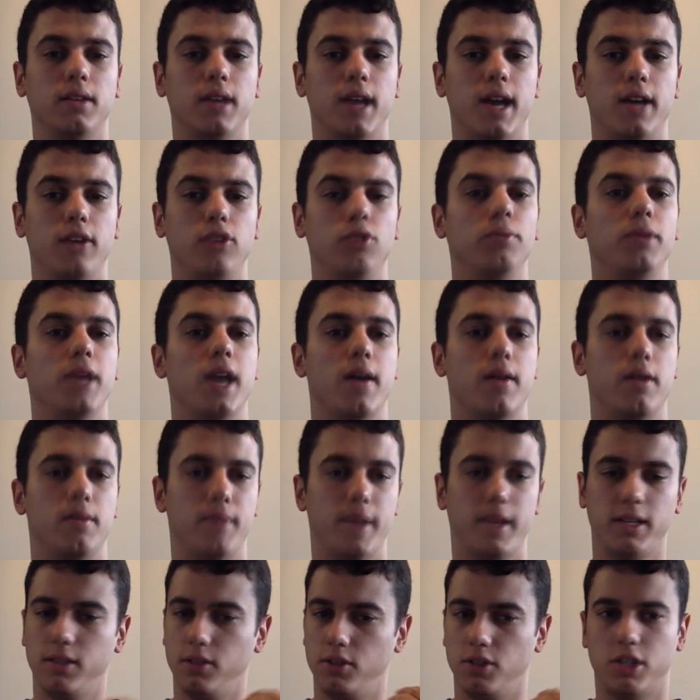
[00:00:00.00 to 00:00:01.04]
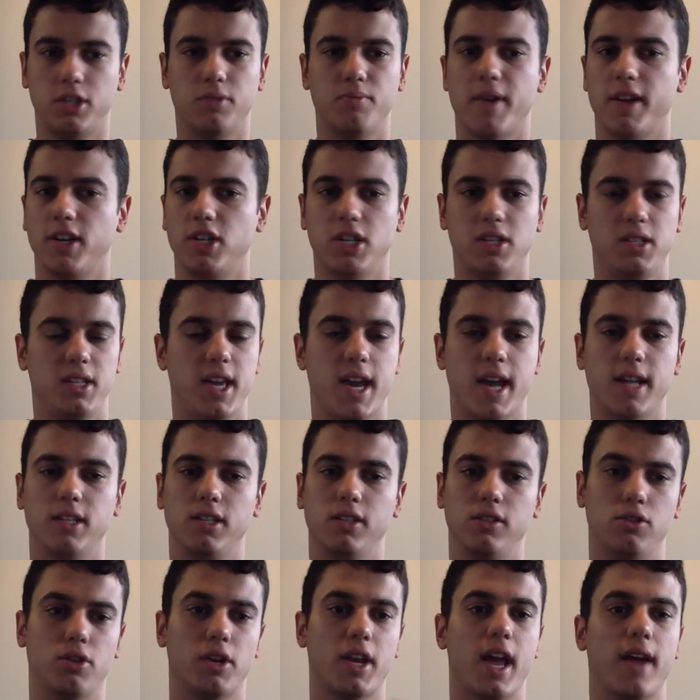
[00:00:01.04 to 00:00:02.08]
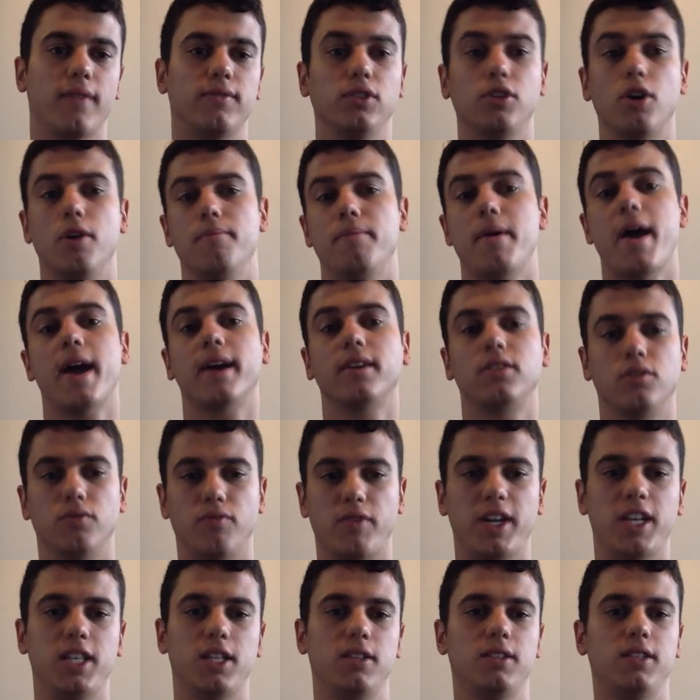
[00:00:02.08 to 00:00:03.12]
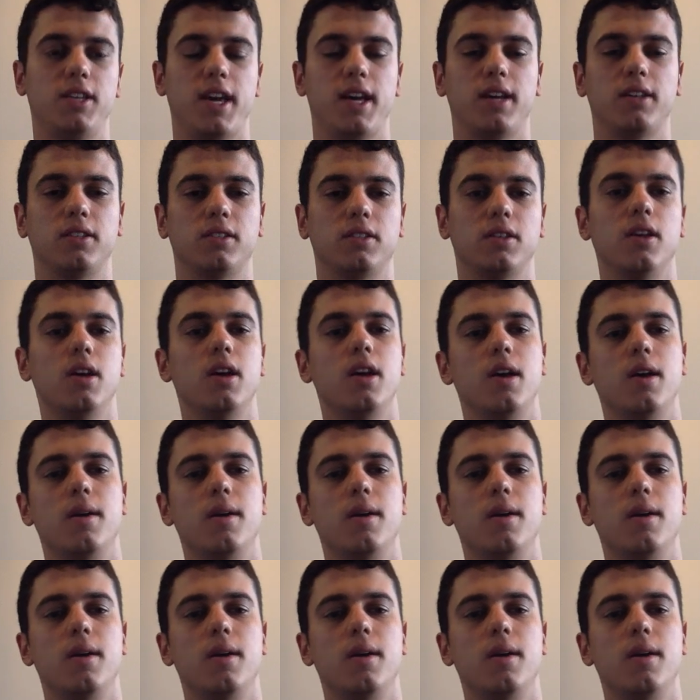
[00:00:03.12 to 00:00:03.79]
you'll be able to basically just smash out the answers, not have to go back to reading the text,